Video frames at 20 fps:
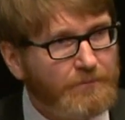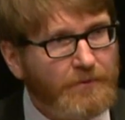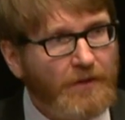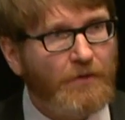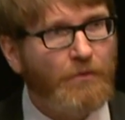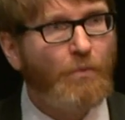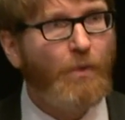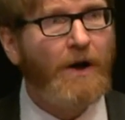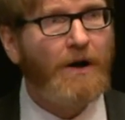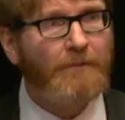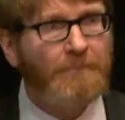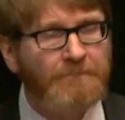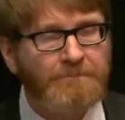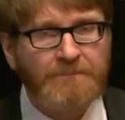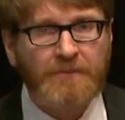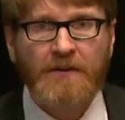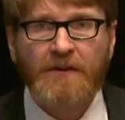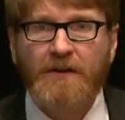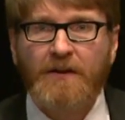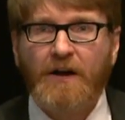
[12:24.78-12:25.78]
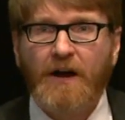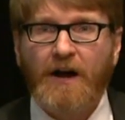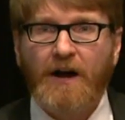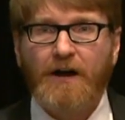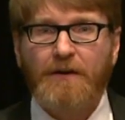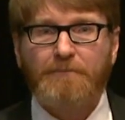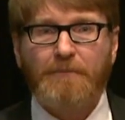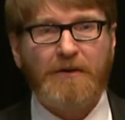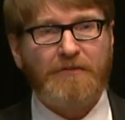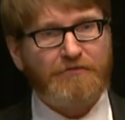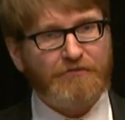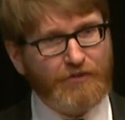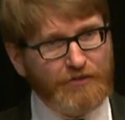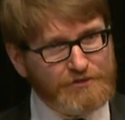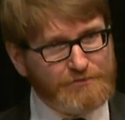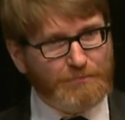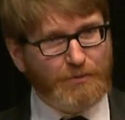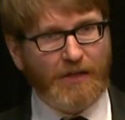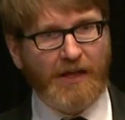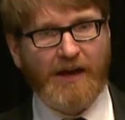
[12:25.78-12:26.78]
Well, uh, my
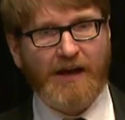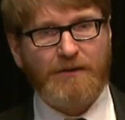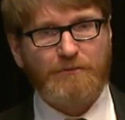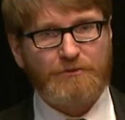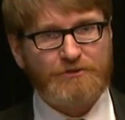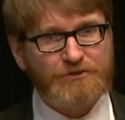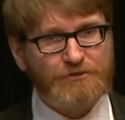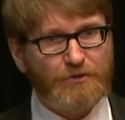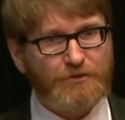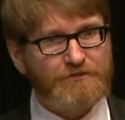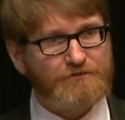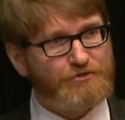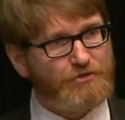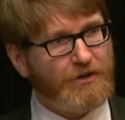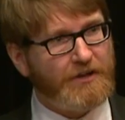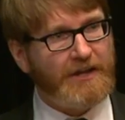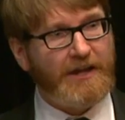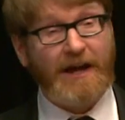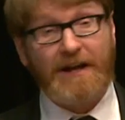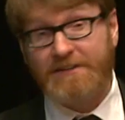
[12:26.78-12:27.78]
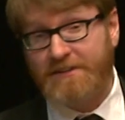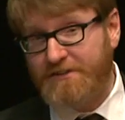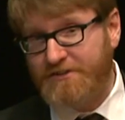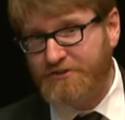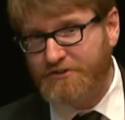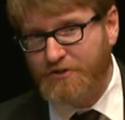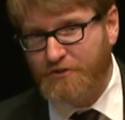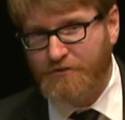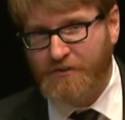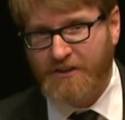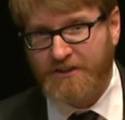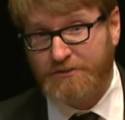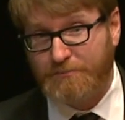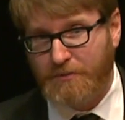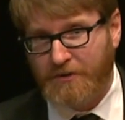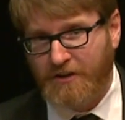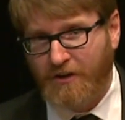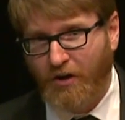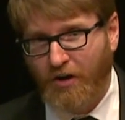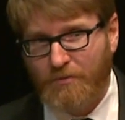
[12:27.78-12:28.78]
first plan was sort of tricky. I didn't do this,
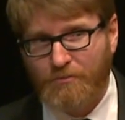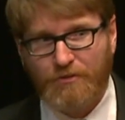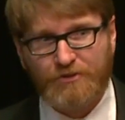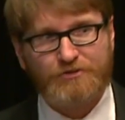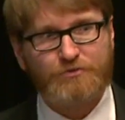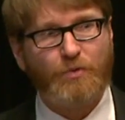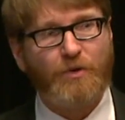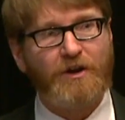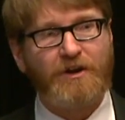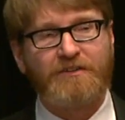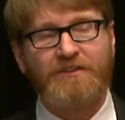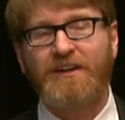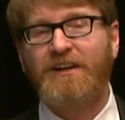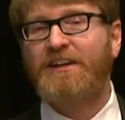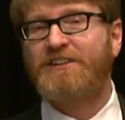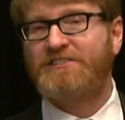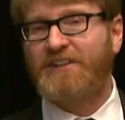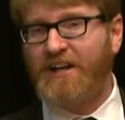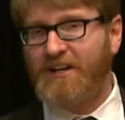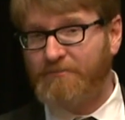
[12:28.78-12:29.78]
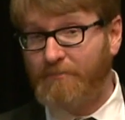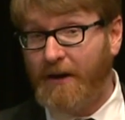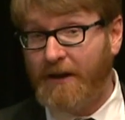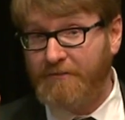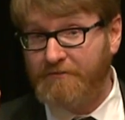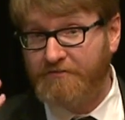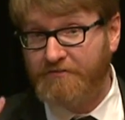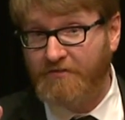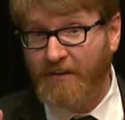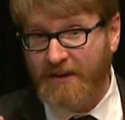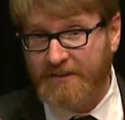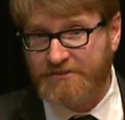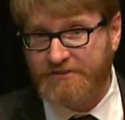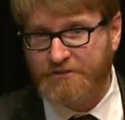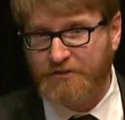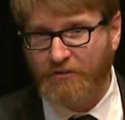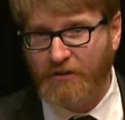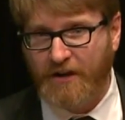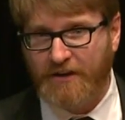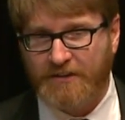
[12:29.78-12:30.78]
but it almost worked. It's kind of my advice
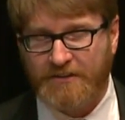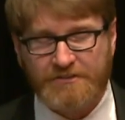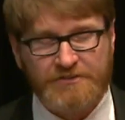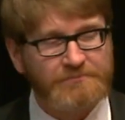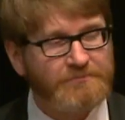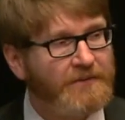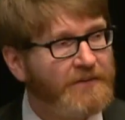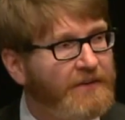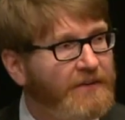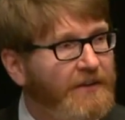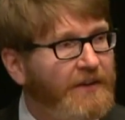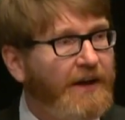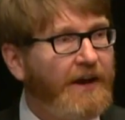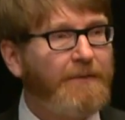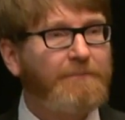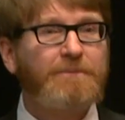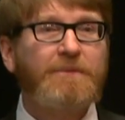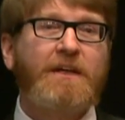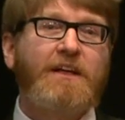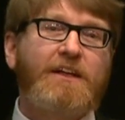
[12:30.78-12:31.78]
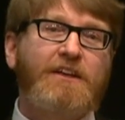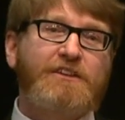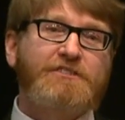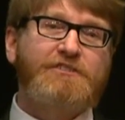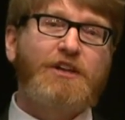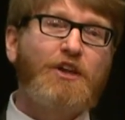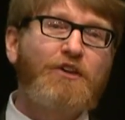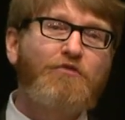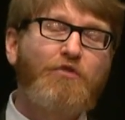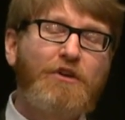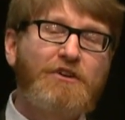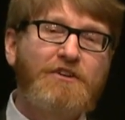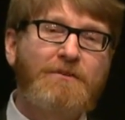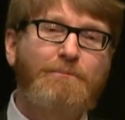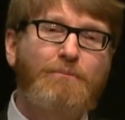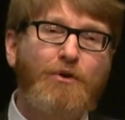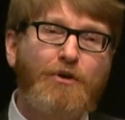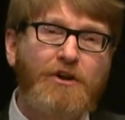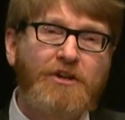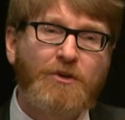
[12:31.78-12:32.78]
to writers. Um, say you've written a
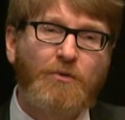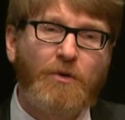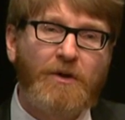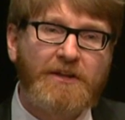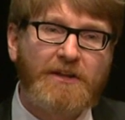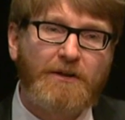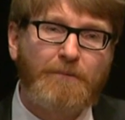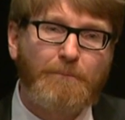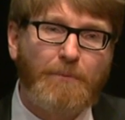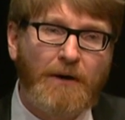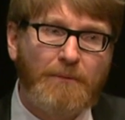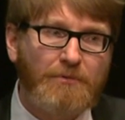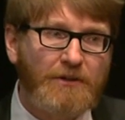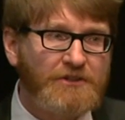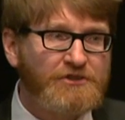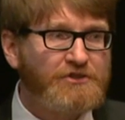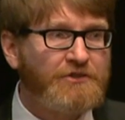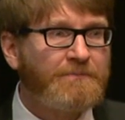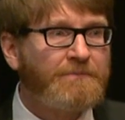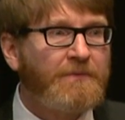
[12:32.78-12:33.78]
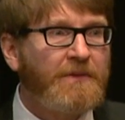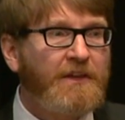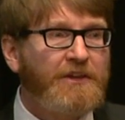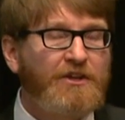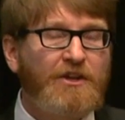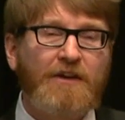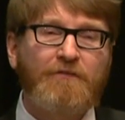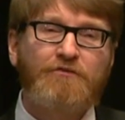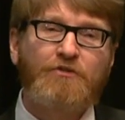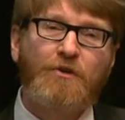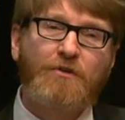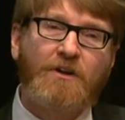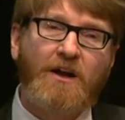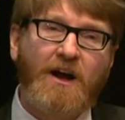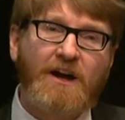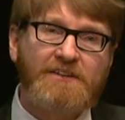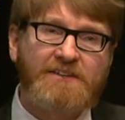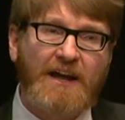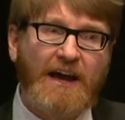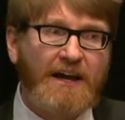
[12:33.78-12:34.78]
book and you want to get it published. You have no
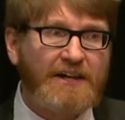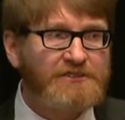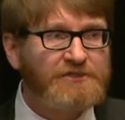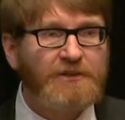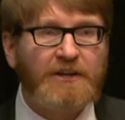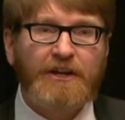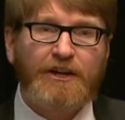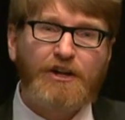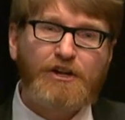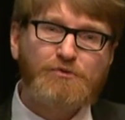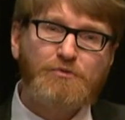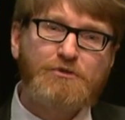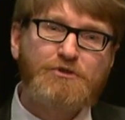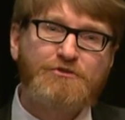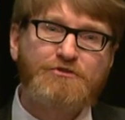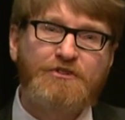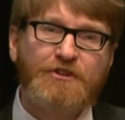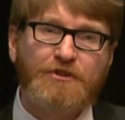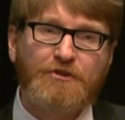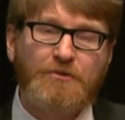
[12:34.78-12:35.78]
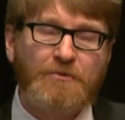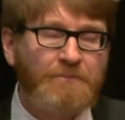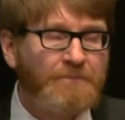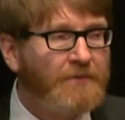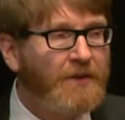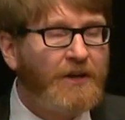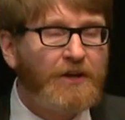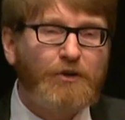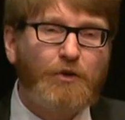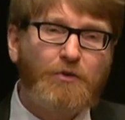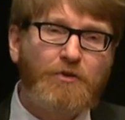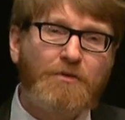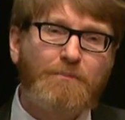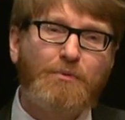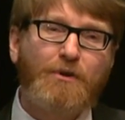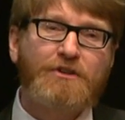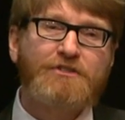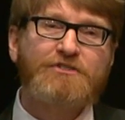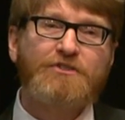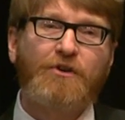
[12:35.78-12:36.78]
contacts. Here's what you do. Go to the
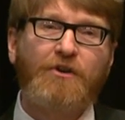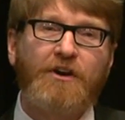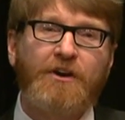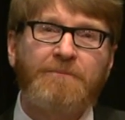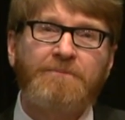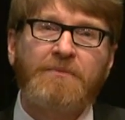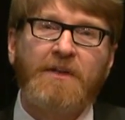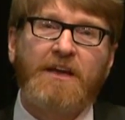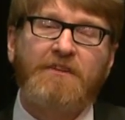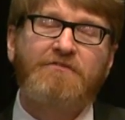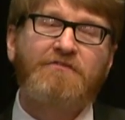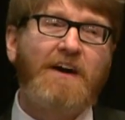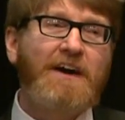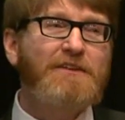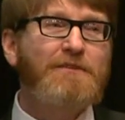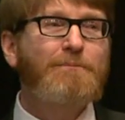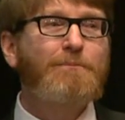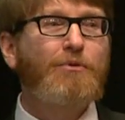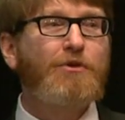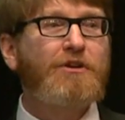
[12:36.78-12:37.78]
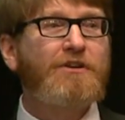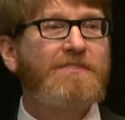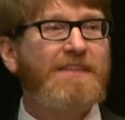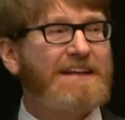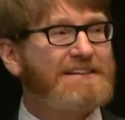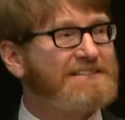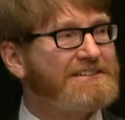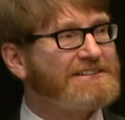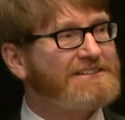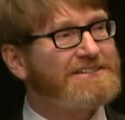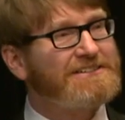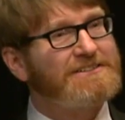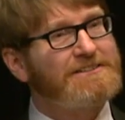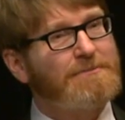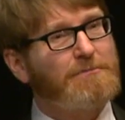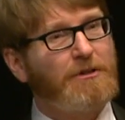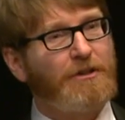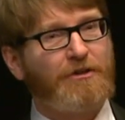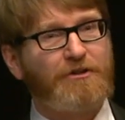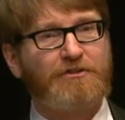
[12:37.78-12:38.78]
bookstore and find a book that's
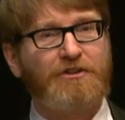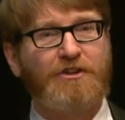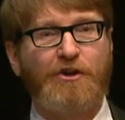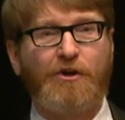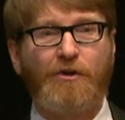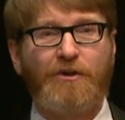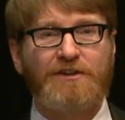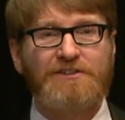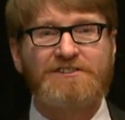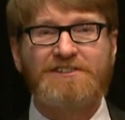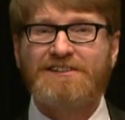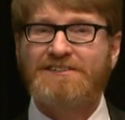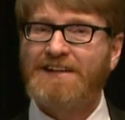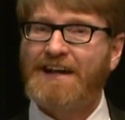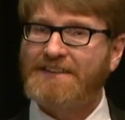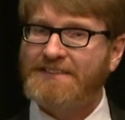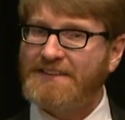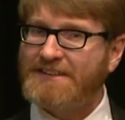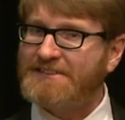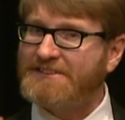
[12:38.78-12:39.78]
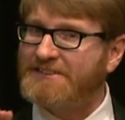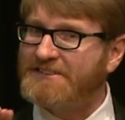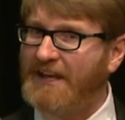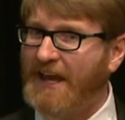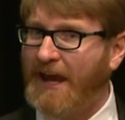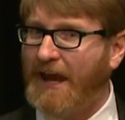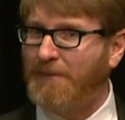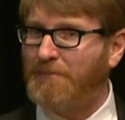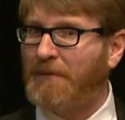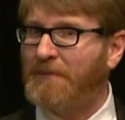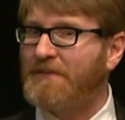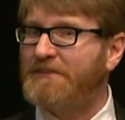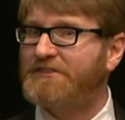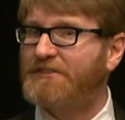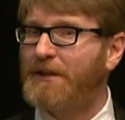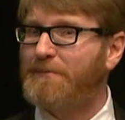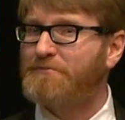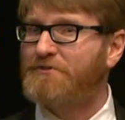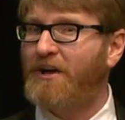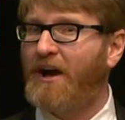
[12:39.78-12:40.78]
similar to yours. Not the same, not the
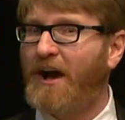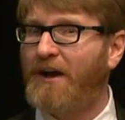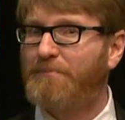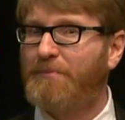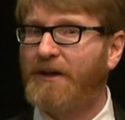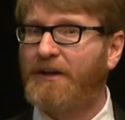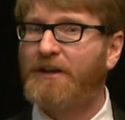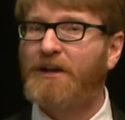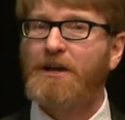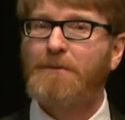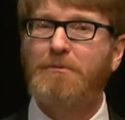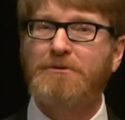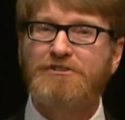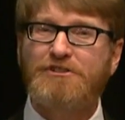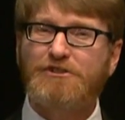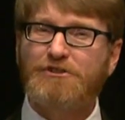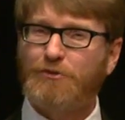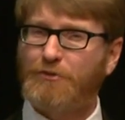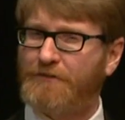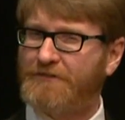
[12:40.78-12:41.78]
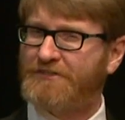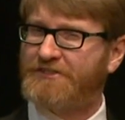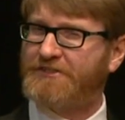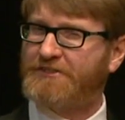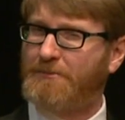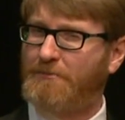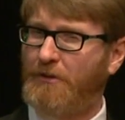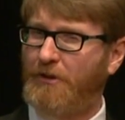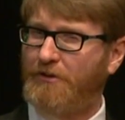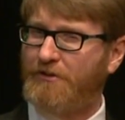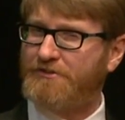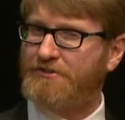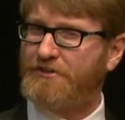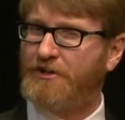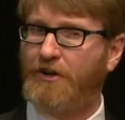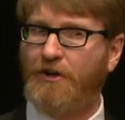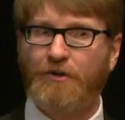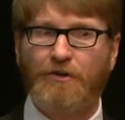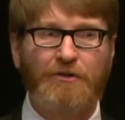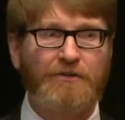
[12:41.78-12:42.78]
same topic, but just sort of similar in
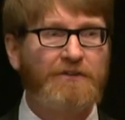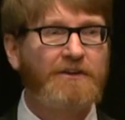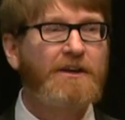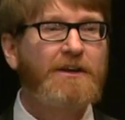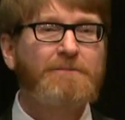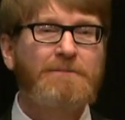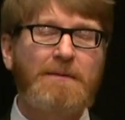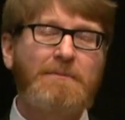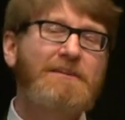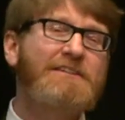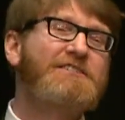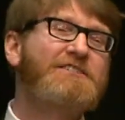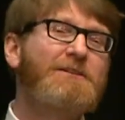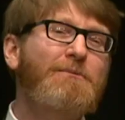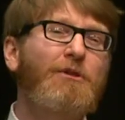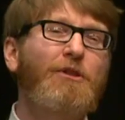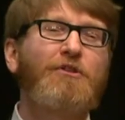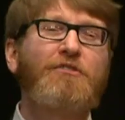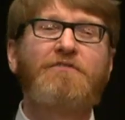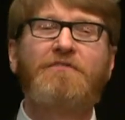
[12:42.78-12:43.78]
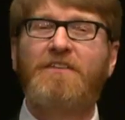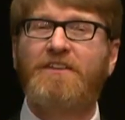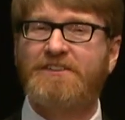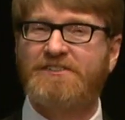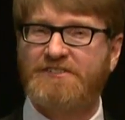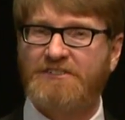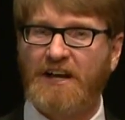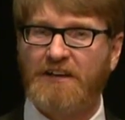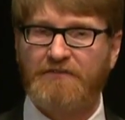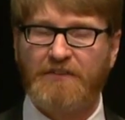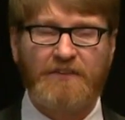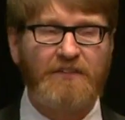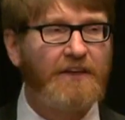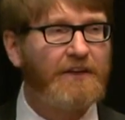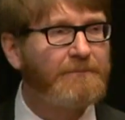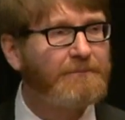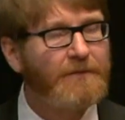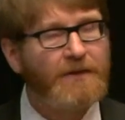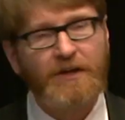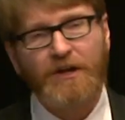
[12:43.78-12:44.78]
tone, maybe similar philosophically.
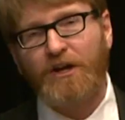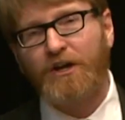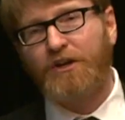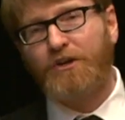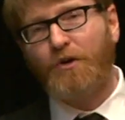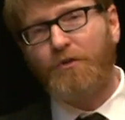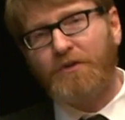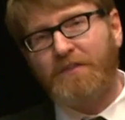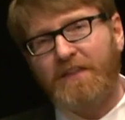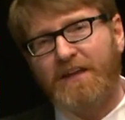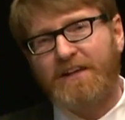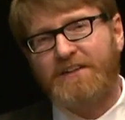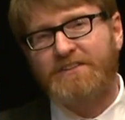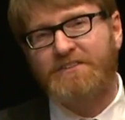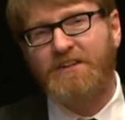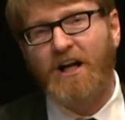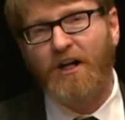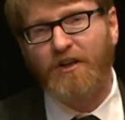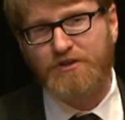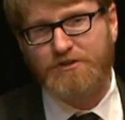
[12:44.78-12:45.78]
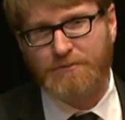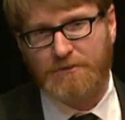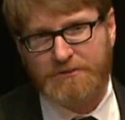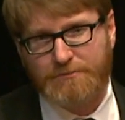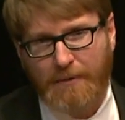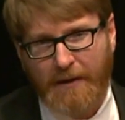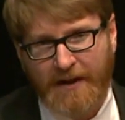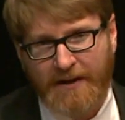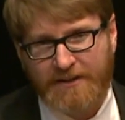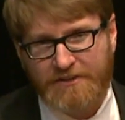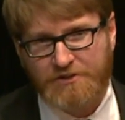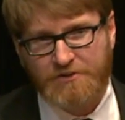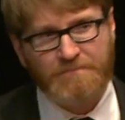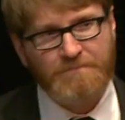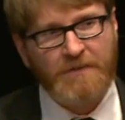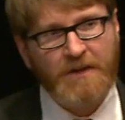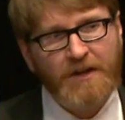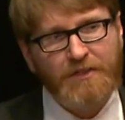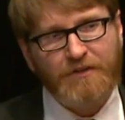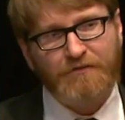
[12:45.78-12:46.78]
Go to the acknowledgments page.
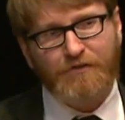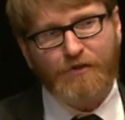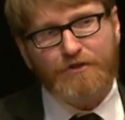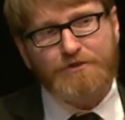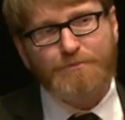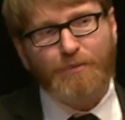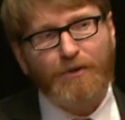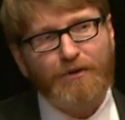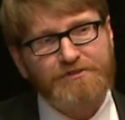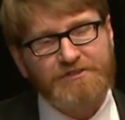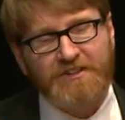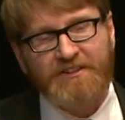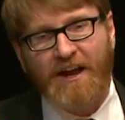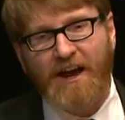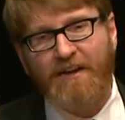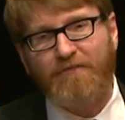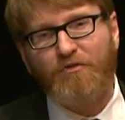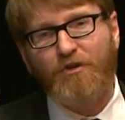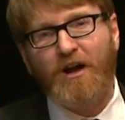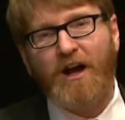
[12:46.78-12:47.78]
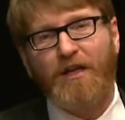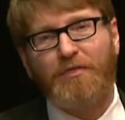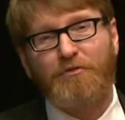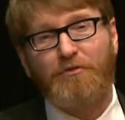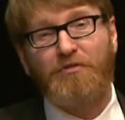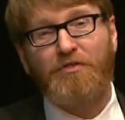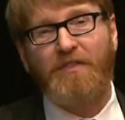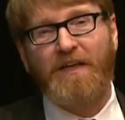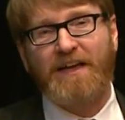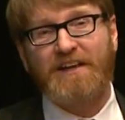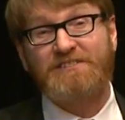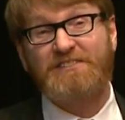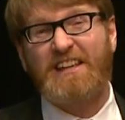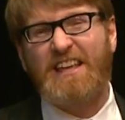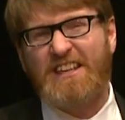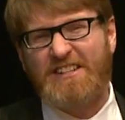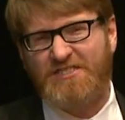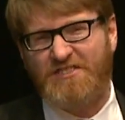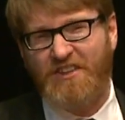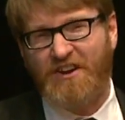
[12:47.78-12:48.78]
The first person every author thanks
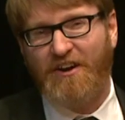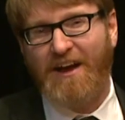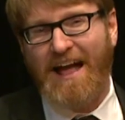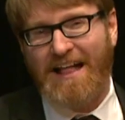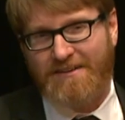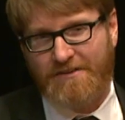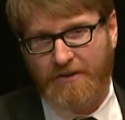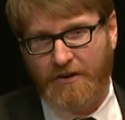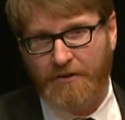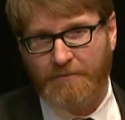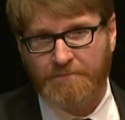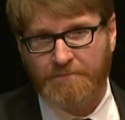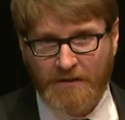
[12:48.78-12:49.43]
is their editor.